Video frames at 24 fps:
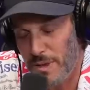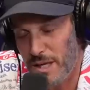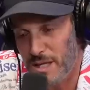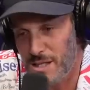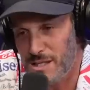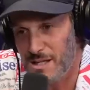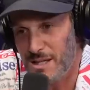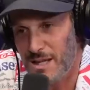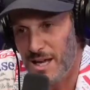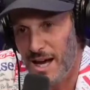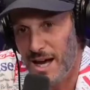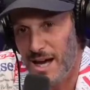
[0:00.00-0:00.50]

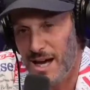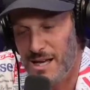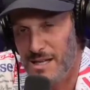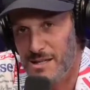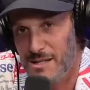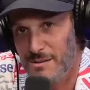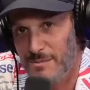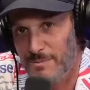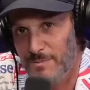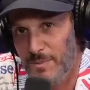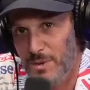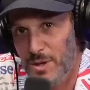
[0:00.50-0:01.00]
listen,
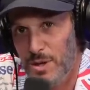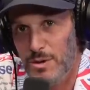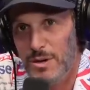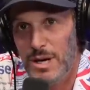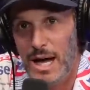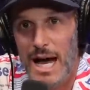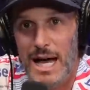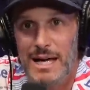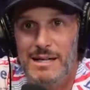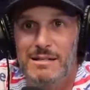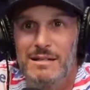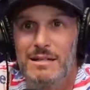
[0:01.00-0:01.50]
guys, you
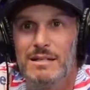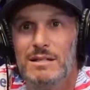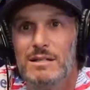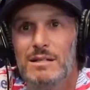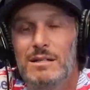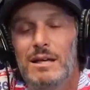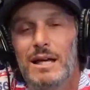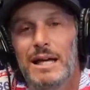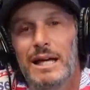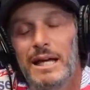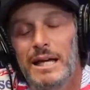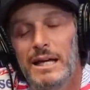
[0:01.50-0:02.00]
guys can
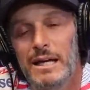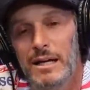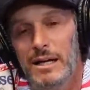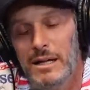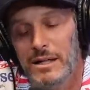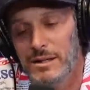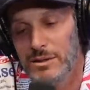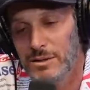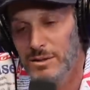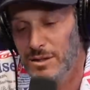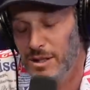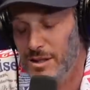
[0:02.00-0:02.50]

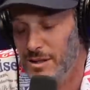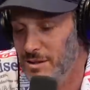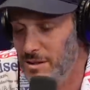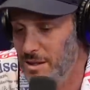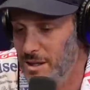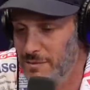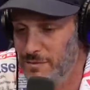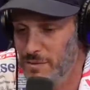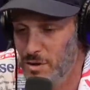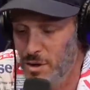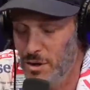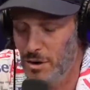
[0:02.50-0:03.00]
uh, can
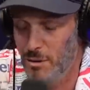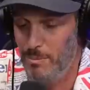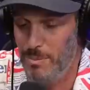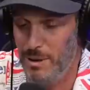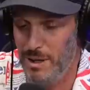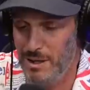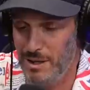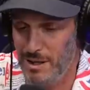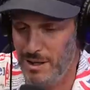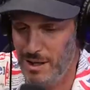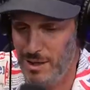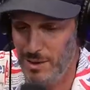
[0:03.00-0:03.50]
give your
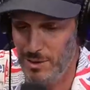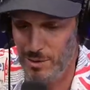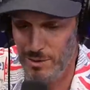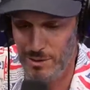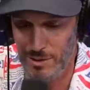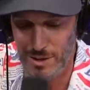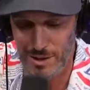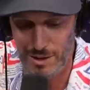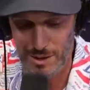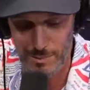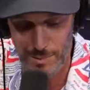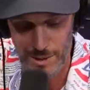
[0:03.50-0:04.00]
opinion on who
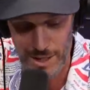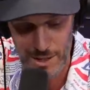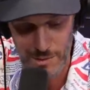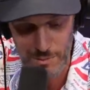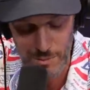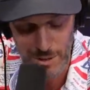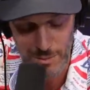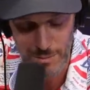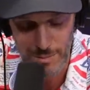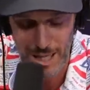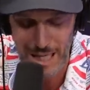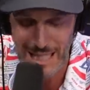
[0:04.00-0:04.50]
did the best
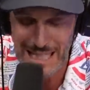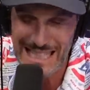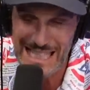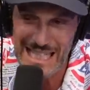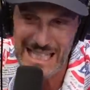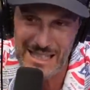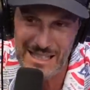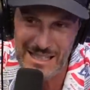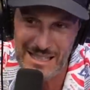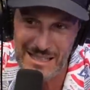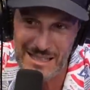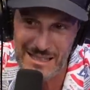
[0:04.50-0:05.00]
one, but I, I think, think
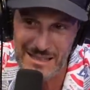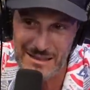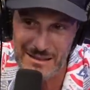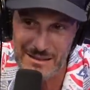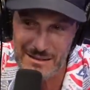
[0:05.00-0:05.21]
neither.